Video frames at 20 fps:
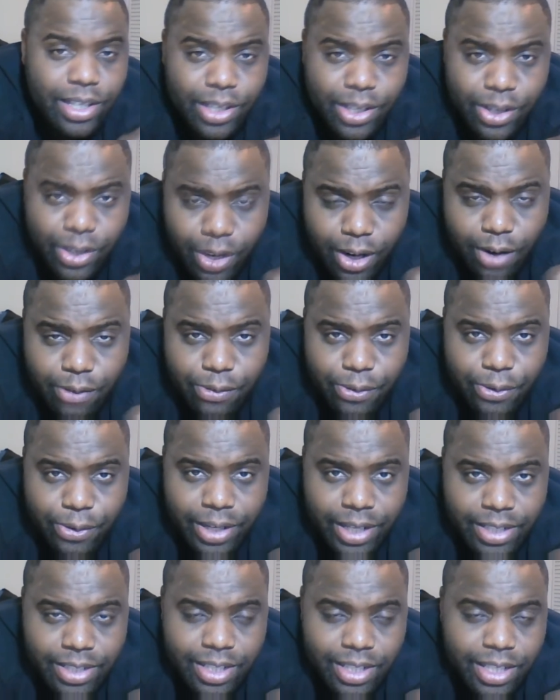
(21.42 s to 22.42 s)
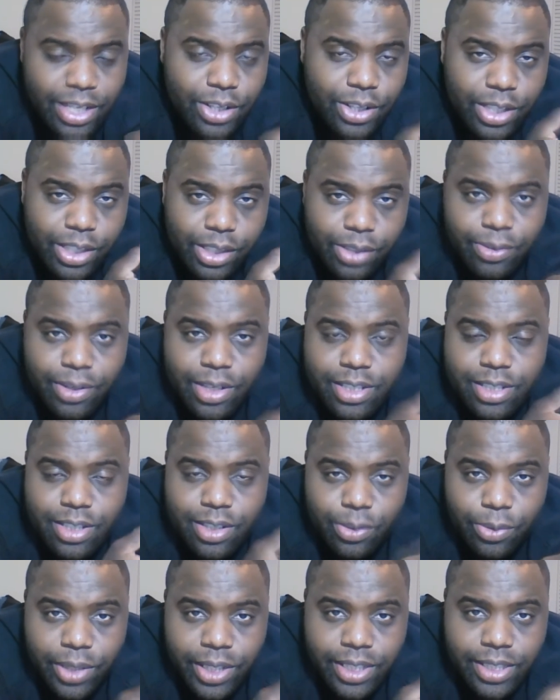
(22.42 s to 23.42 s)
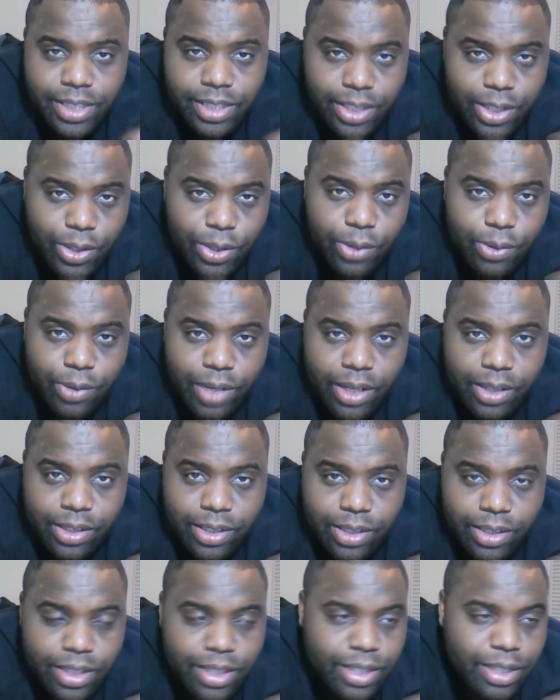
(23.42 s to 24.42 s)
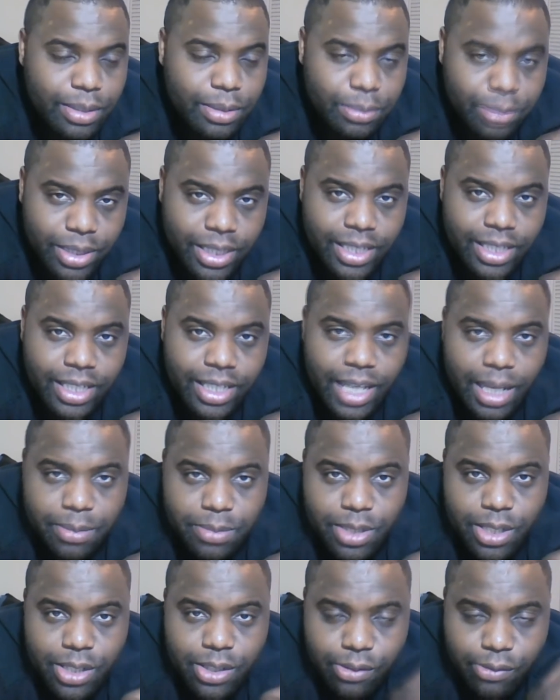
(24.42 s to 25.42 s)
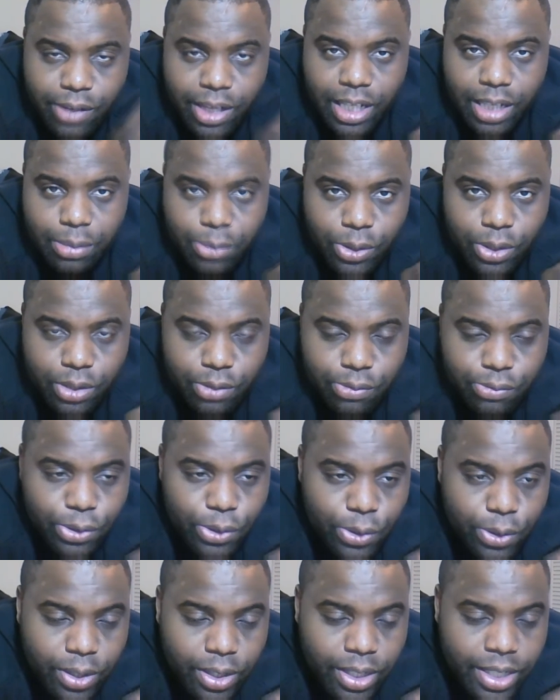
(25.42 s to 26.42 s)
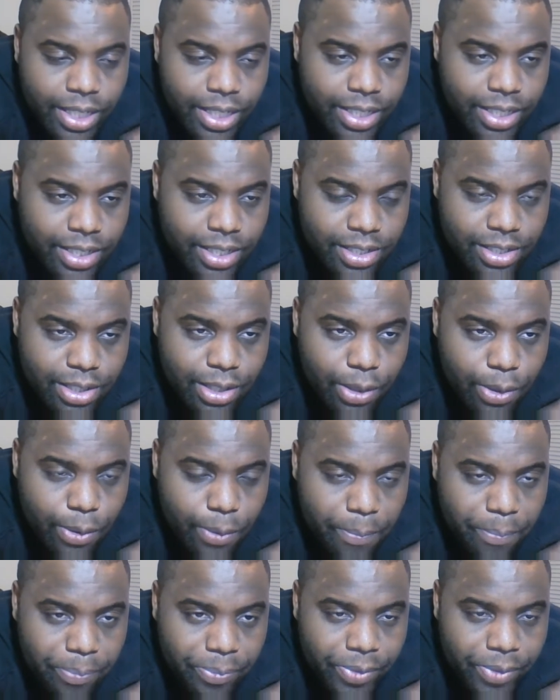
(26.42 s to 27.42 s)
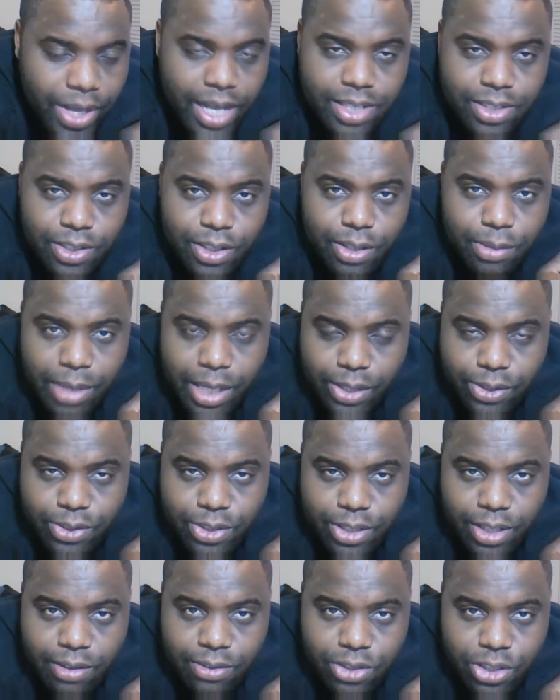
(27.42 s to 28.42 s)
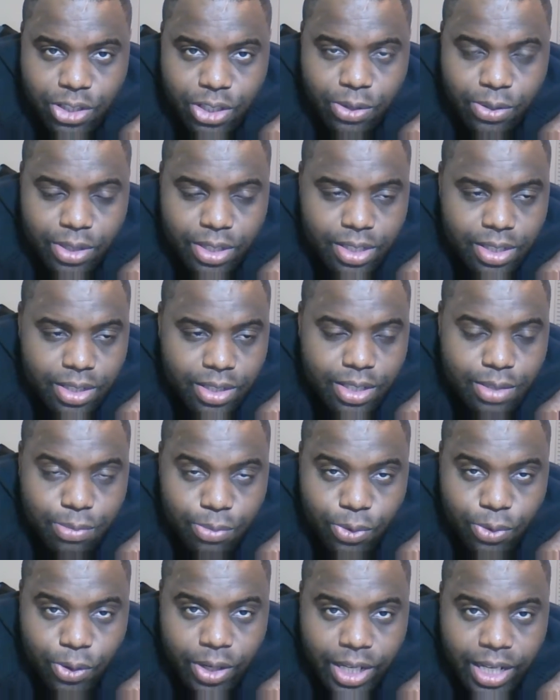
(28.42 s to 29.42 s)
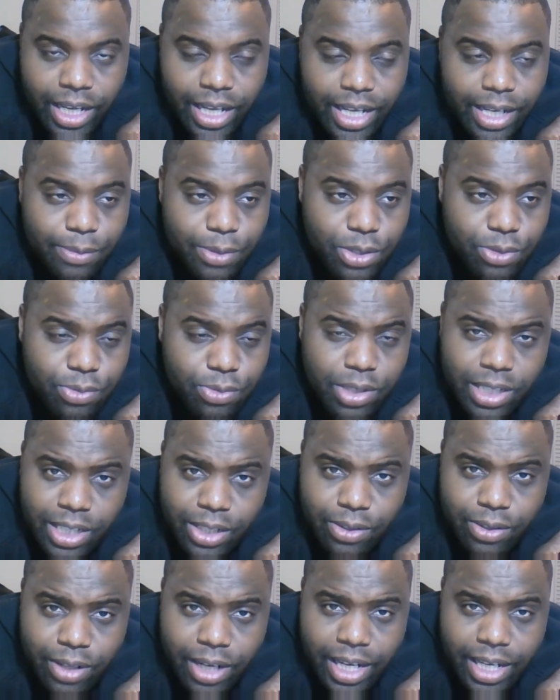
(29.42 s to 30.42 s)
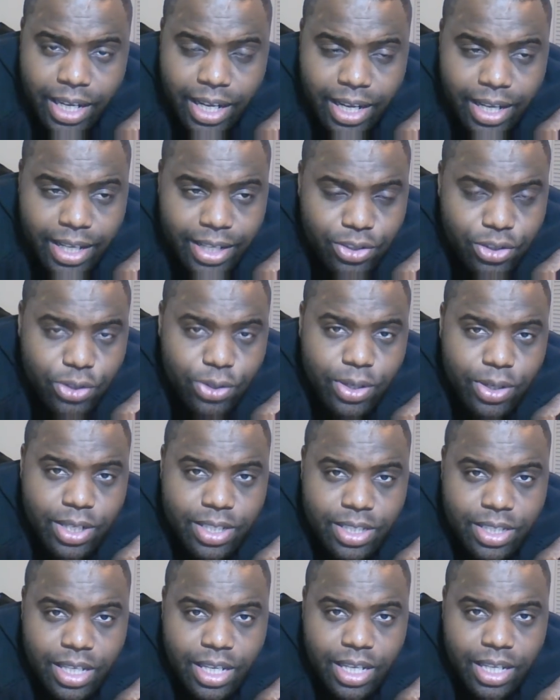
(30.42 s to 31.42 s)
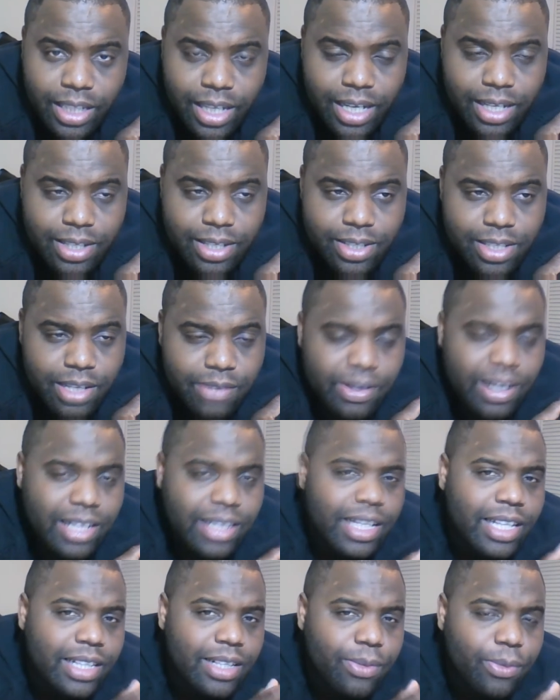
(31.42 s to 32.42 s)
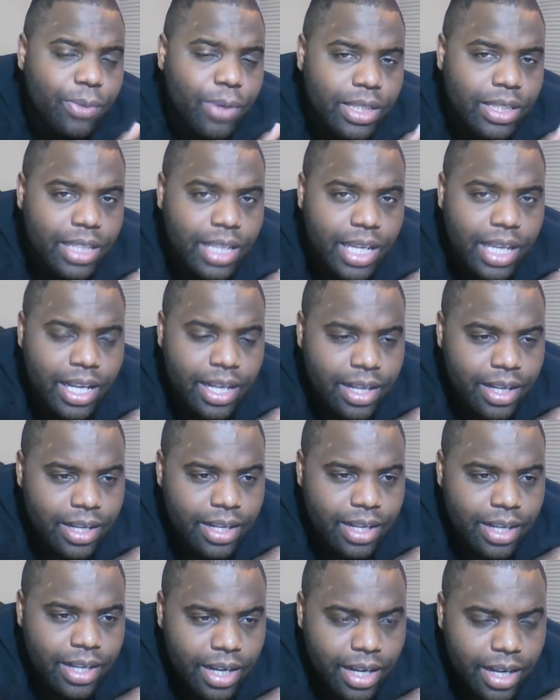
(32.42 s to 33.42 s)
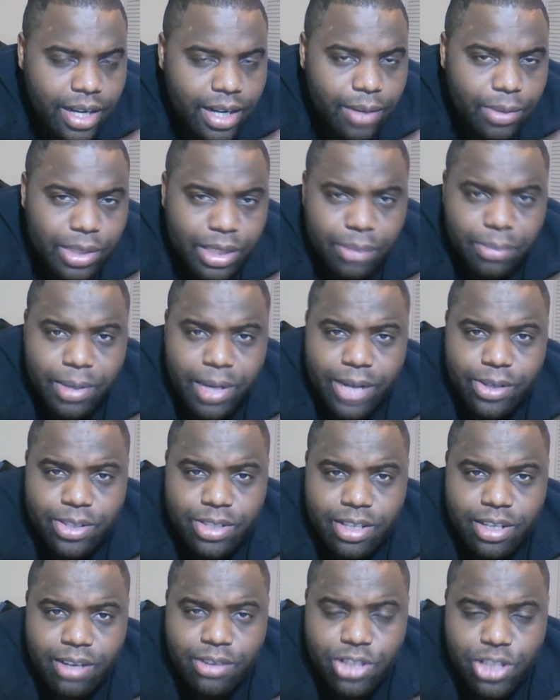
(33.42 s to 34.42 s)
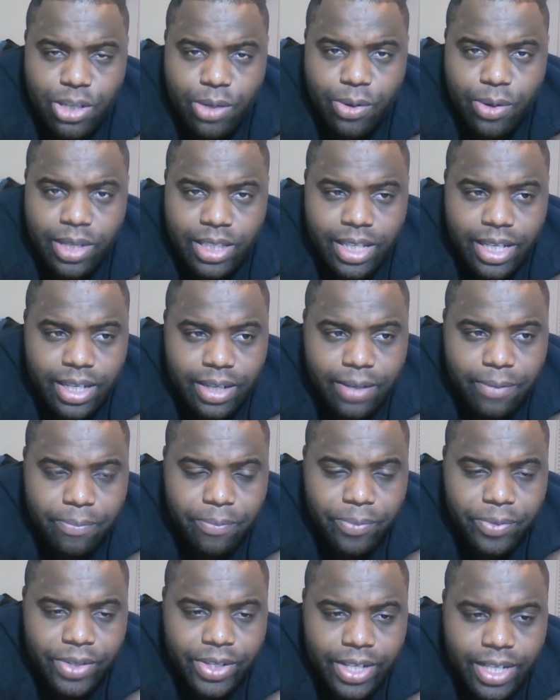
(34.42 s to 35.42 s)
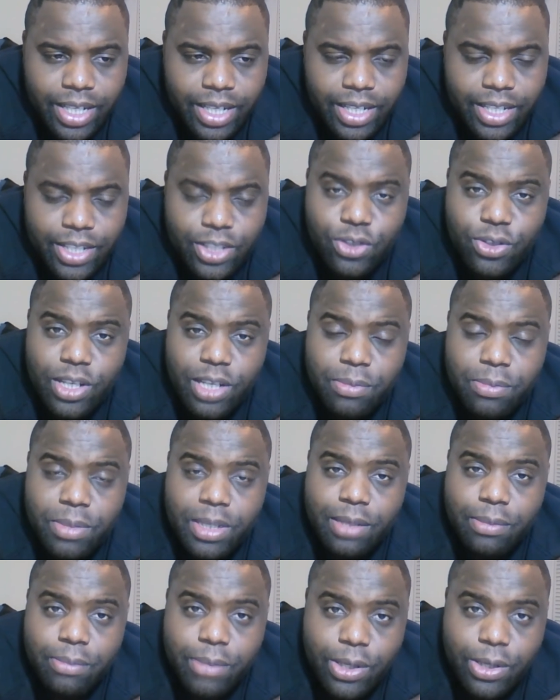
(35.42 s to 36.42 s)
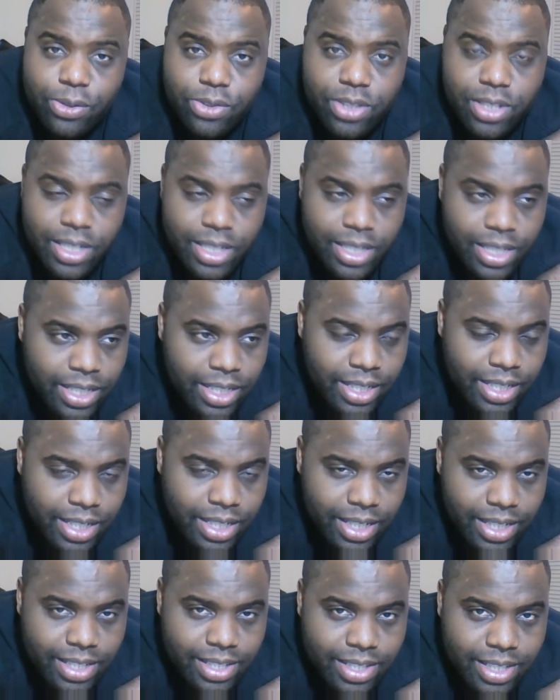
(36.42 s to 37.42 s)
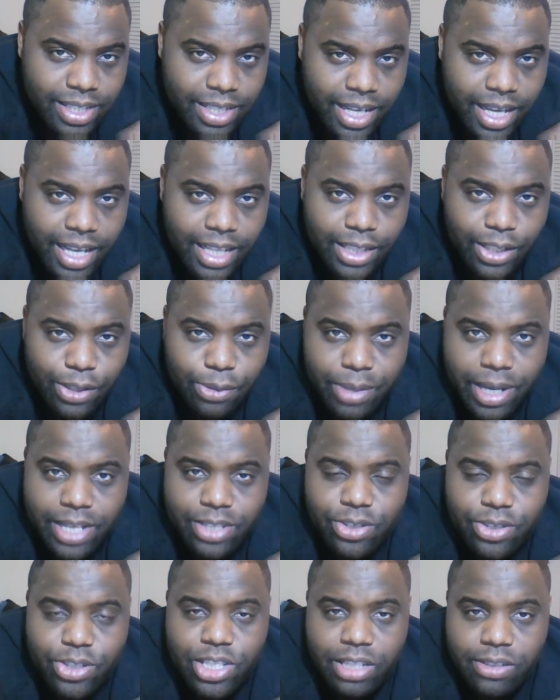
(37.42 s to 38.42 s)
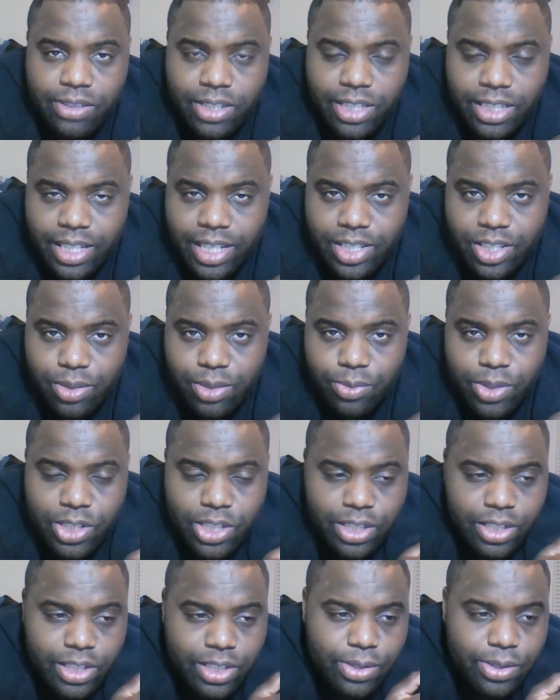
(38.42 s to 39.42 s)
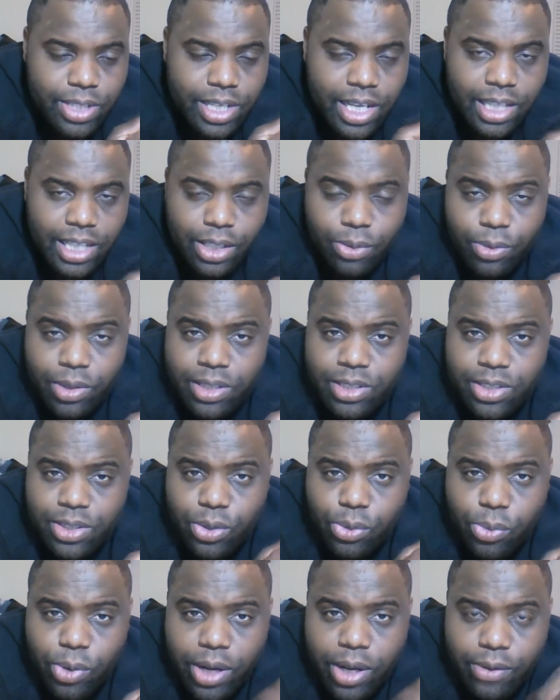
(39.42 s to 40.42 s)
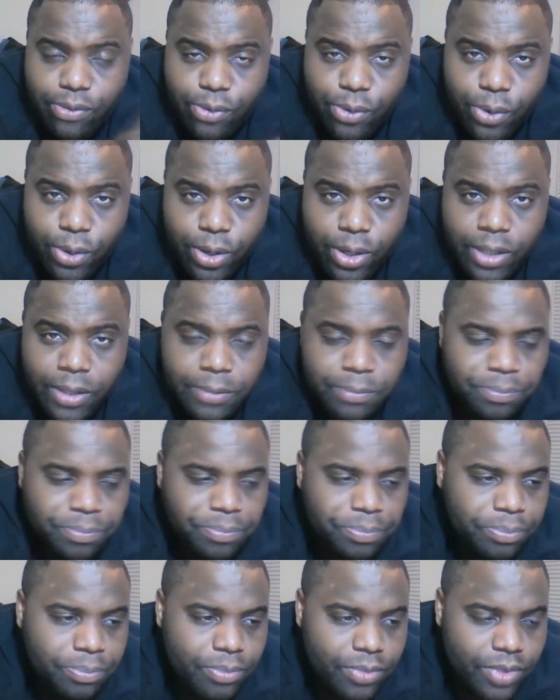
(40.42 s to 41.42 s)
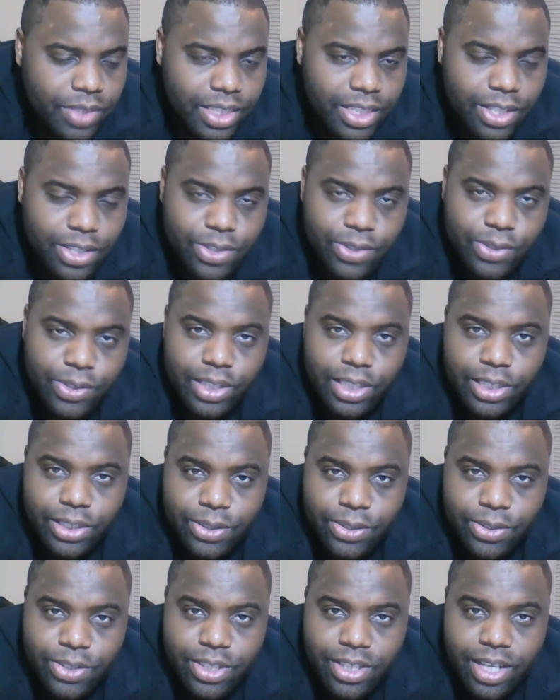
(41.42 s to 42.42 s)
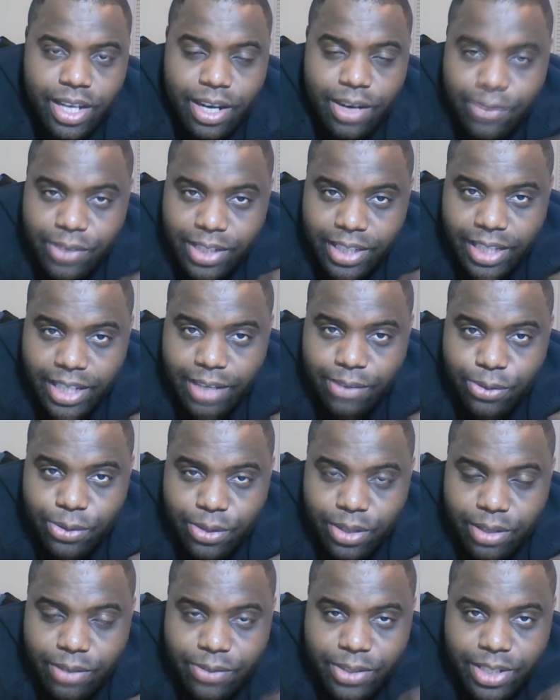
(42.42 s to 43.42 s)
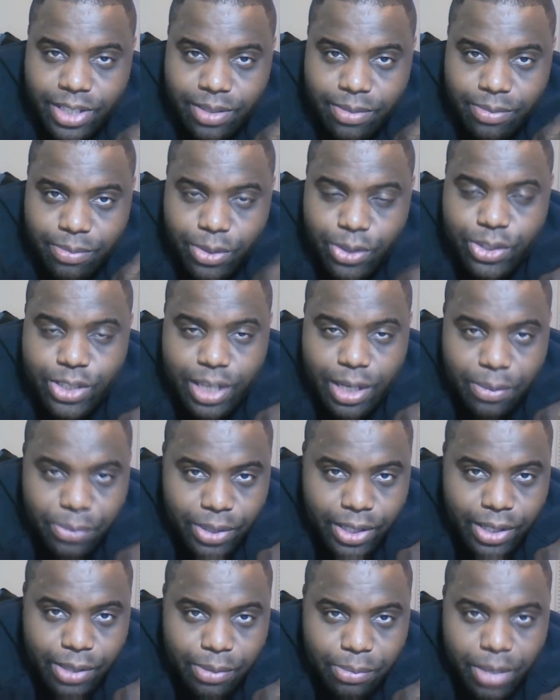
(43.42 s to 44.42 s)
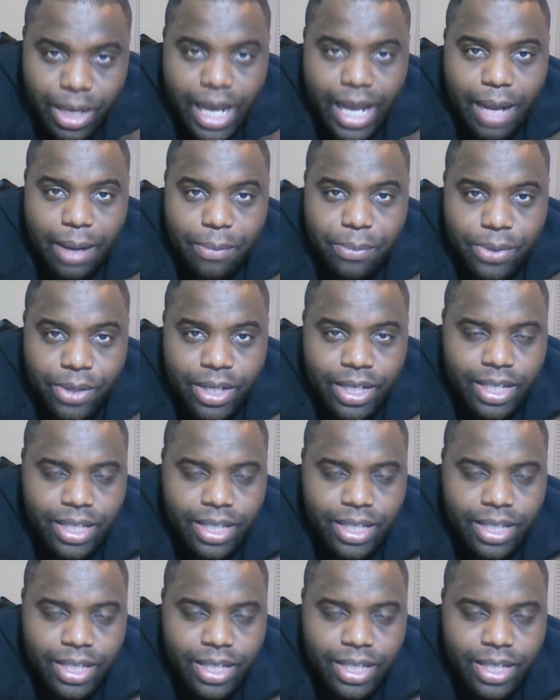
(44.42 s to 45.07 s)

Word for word: their offerings, and then you get the rest of the week to go around and play the games that are available on the floor. So, I saw Microsoft show this, this morning, and it was really great. I enjoyed seeing a lot of this stuff. I think the one thing uh, with the Microsoft showing that uh, intrigued me the most is the Halo Master Chief Collection, which includes Halo 1, 2, 3, and 4. It also includes every level, every multiplayer map,